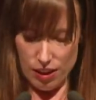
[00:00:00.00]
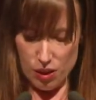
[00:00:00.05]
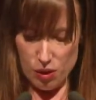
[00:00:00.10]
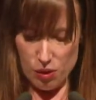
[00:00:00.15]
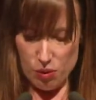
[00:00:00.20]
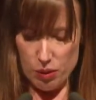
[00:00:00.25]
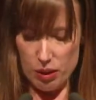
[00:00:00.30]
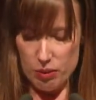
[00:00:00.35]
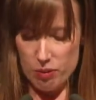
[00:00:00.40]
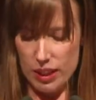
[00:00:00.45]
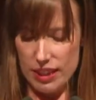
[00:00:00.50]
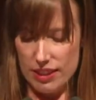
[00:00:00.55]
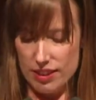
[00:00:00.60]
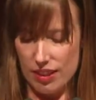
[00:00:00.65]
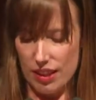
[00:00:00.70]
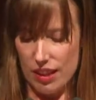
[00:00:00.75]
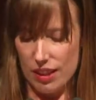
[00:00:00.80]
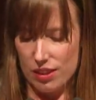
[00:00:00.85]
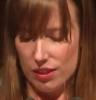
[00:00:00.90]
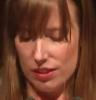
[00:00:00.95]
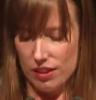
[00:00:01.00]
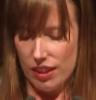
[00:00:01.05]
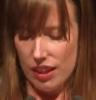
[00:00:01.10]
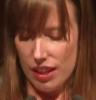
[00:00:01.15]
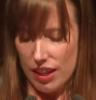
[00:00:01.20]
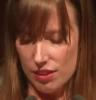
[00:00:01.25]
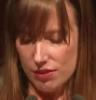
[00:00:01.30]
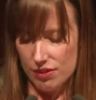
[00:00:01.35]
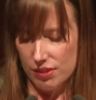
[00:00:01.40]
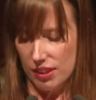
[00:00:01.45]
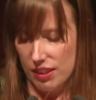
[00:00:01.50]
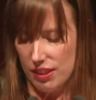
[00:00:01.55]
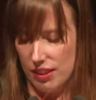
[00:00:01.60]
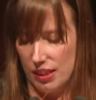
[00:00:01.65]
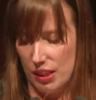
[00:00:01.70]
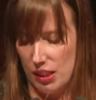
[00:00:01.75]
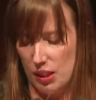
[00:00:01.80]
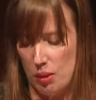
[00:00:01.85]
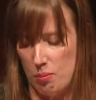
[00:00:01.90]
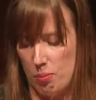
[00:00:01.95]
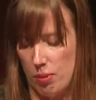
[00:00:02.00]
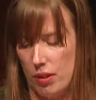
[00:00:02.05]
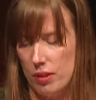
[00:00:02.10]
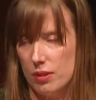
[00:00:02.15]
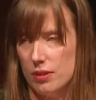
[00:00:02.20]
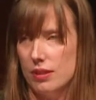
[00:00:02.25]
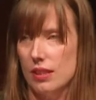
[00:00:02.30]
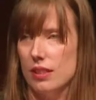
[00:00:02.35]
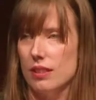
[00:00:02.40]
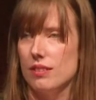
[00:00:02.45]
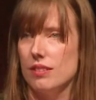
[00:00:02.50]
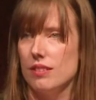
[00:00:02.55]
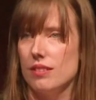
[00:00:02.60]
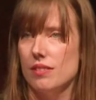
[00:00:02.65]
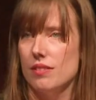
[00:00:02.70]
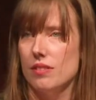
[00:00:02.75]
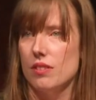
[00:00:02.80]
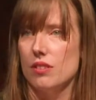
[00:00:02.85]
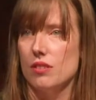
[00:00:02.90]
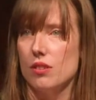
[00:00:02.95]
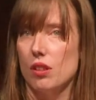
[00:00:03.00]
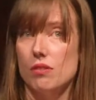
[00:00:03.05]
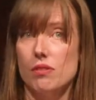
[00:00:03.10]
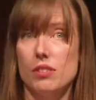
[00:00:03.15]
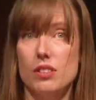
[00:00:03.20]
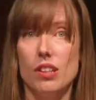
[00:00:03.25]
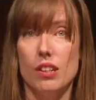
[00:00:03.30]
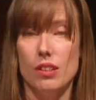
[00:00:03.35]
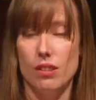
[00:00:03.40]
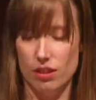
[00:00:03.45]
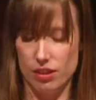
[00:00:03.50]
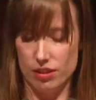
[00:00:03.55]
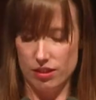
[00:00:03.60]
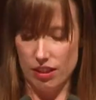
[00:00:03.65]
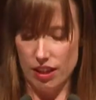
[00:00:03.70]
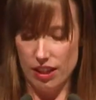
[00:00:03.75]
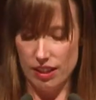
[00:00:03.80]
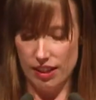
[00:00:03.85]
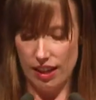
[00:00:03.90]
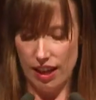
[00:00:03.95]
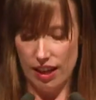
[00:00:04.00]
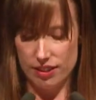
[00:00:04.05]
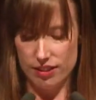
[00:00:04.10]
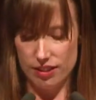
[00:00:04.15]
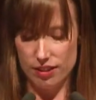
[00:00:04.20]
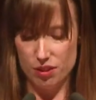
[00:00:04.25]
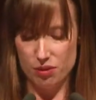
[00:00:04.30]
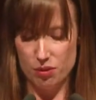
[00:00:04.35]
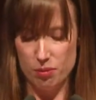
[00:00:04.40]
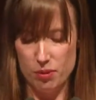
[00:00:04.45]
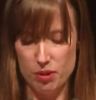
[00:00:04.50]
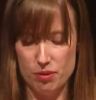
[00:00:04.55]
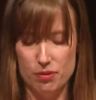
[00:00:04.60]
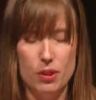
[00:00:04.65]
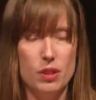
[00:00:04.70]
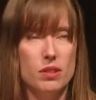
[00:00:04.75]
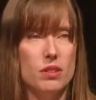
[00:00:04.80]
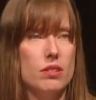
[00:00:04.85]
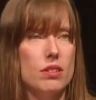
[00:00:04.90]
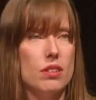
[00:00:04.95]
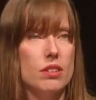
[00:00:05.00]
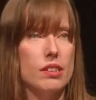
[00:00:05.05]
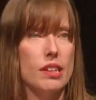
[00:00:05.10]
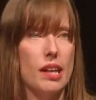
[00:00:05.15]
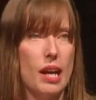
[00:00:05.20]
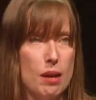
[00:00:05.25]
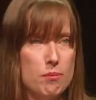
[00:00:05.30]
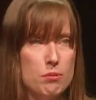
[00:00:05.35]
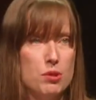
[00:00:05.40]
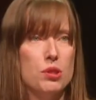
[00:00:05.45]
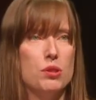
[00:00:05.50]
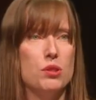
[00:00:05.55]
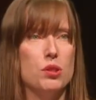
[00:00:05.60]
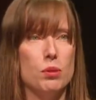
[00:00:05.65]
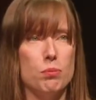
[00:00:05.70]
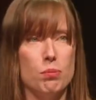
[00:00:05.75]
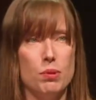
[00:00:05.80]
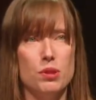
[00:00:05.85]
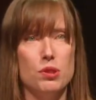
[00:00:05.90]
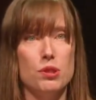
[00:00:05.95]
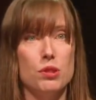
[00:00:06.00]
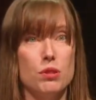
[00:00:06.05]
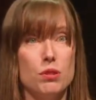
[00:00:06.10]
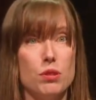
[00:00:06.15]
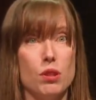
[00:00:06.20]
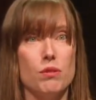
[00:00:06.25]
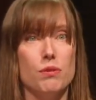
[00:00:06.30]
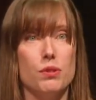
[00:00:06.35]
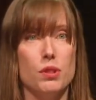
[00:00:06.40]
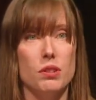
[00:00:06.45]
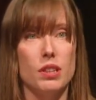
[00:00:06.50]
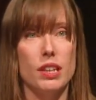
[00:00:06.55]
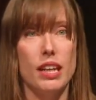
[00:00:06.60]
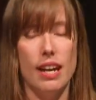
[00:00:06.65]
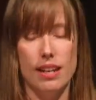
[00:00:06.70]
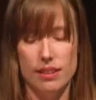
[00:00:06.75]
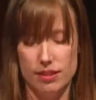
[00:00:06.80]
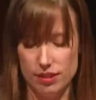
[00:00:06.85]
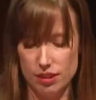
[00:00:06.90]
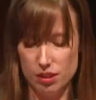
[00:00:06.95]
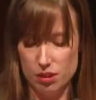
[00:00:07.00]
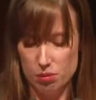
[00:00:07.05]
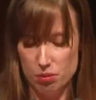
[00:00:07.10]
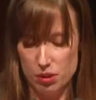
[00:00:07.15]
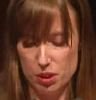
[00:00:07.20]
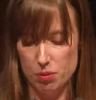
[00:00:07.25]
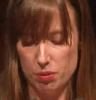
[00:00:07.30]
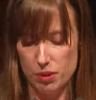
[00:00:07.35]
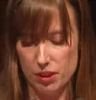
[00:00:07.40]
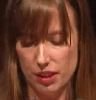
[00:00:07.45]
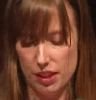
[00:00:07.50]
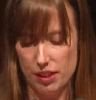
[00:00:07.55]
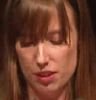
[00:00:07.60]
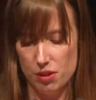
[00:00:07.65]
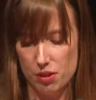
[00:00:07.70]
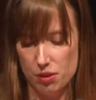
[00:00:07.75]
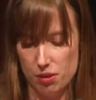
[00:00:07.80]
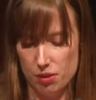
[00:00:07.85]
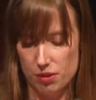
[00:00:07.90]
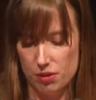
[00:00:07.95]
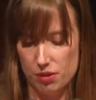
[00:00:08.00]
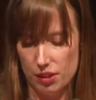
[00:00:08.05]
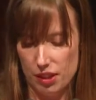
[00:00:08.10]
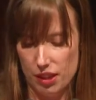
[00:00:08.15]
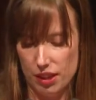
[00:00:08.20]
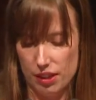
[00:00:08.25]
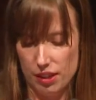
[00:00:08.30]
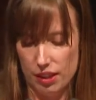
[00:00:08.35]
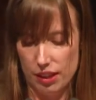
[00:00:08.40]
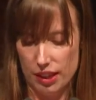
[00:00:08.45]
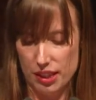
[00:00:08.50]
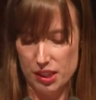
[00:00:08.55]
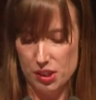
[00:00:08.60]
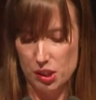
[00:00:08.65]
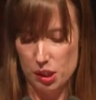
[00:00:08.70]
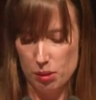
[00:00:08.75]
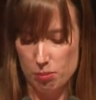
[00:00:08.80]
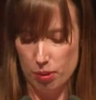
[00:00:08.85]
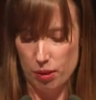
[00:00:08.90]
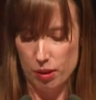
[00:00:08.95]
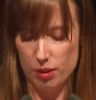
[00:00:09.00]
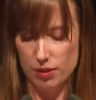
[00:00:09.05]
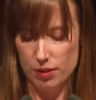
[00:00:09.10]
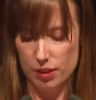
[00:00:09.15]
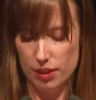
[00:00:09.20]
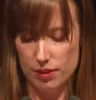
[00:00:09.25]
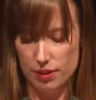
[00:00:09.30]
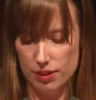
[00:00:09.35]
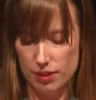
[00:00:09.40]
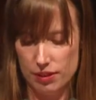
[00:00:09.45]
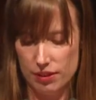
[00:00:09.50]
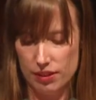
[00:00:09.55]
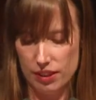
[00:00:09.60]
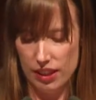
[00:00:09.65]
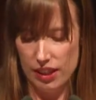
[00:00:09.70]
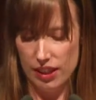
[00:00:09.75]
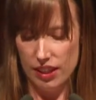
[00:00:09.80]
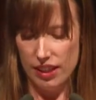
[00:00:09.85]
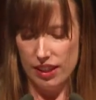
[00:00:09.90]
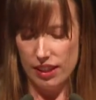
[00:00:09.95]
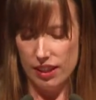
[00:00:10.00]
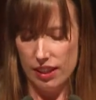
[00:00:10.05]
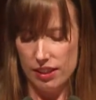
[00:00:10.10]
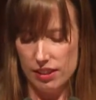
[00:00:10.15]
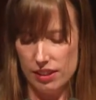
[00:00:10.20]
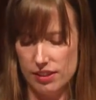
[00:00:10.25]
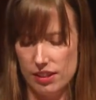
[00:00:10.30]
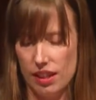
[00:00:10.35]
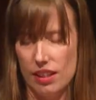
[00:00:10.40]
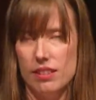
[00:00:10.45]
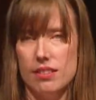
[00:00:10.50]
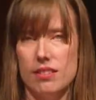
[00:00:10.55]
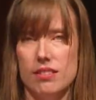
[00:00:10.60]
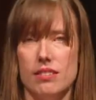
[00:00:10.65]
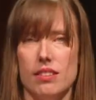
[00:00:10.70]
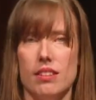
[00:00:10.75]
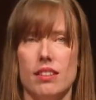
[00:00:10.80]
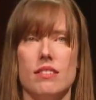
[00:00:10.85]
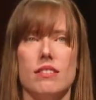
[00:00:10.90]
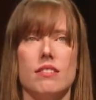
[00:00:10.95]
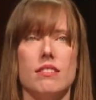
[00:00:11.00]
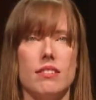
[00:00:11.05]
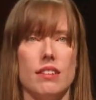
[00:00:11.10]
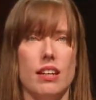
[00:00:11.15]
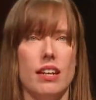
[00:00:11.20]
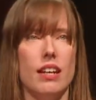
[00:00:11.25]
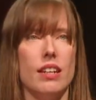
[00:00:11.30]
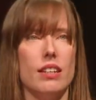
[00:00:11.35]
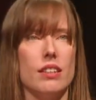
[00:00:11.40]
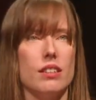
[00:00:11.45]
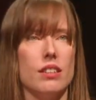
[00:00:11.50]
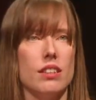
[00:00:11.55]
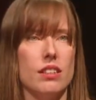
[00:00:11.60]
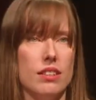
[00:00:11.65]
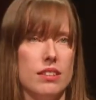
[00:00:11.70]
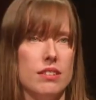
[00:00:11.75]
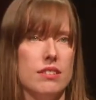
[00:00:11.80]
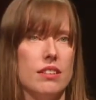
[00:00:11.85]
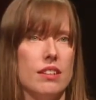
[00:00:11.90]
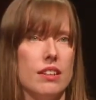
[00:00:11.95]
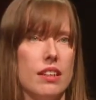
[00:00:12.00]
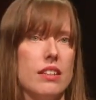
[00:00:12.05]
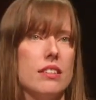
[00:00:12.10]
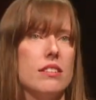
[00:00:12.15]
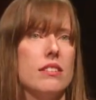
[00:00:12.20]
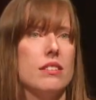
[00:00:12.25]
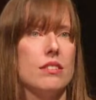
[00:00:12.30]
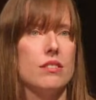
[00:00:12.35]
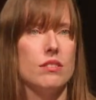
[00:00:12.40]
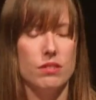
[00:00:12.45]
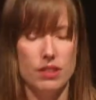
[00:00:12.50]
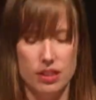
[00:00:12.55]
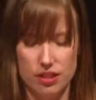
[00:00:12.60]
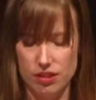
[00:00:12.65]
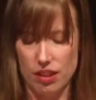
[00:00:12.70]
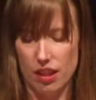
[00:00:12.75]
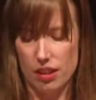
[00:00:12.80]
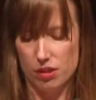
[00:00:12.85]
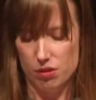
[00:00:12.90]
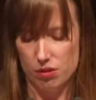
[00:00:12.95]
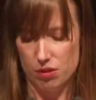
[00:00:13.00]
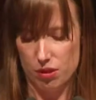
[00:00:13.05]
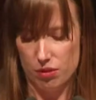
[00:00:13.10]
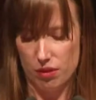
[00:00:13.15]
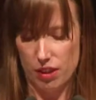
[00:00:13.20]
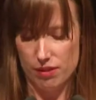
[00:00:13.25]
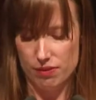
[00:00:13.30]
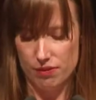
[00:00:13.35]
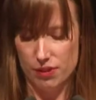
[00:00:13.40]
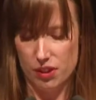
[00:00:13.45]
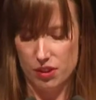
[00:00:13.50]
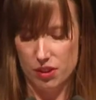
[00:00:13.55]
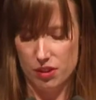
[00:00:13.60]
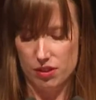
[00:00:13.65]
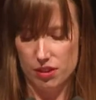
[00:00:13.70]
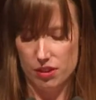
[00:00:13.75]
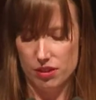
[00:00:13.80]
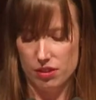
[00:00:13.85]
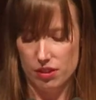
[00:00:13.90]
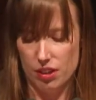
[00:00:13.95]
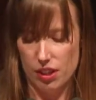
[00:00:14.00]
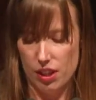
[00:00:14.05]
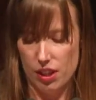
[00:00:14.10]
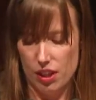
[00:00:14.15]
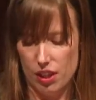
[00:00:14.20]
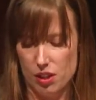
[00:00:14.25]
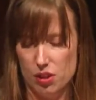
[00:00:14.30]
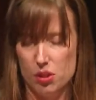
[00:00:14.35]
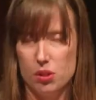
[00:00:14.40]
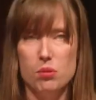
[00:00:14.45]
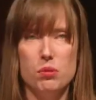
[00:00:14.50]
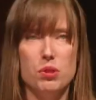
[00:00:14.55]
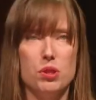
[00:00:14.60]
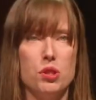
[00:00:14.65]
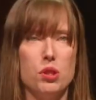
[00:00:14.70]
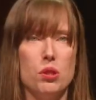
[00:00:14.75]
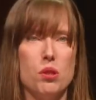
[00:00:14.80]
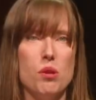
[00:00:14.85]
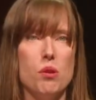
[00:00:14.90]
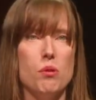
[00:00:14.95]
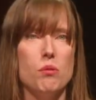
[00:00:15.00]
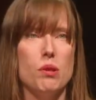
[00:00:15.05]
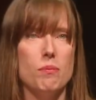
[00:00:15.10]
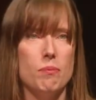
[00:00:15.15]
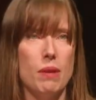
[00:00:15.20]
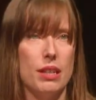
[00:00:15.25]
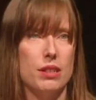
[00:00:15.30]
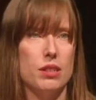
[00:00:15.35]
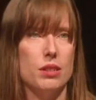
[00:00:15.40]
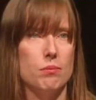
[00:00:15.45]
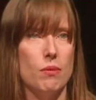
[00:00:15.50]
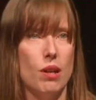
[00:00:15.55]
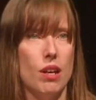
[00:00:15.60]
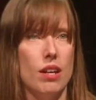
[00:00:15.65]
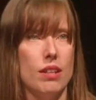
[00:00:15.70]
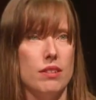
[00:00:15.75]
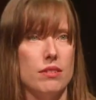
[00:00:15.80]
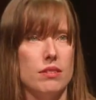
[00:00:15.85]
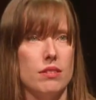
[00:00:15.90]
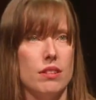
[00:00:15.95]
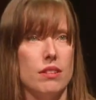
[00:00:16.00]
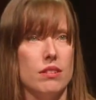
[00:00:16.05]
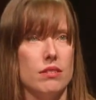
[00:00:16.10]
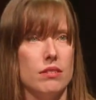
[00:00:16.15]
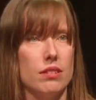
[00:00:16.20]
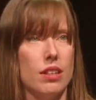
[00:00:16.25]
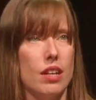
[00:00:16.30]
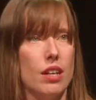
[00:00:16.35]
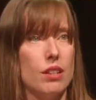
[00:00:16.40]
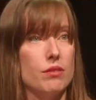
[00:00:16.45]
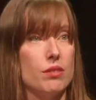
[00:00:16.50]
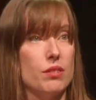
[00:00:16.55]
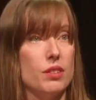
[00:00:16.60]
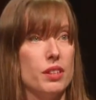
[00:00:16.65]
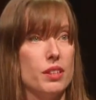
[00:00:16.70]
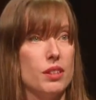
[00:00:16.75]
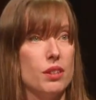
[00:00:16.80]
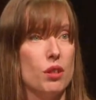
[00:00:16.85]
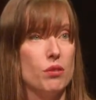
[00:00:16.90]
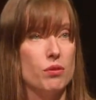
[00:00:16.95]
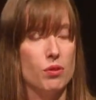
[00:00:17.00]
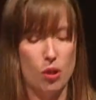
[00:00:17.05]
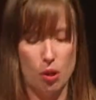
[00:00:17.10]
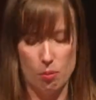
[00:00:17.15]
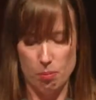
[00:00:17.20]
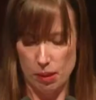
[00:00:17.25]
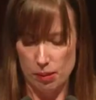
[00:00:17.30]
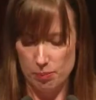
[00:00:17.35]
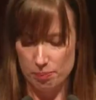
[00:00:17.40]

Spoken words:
We recycle everything in the process. The sulfur dioxide gases from the furnaces are captured to produce sulfuric acid, which we then use in the leaching processes, and the dust and slag is again recycled through our furnaces to ensure we maximise the recovery of copper.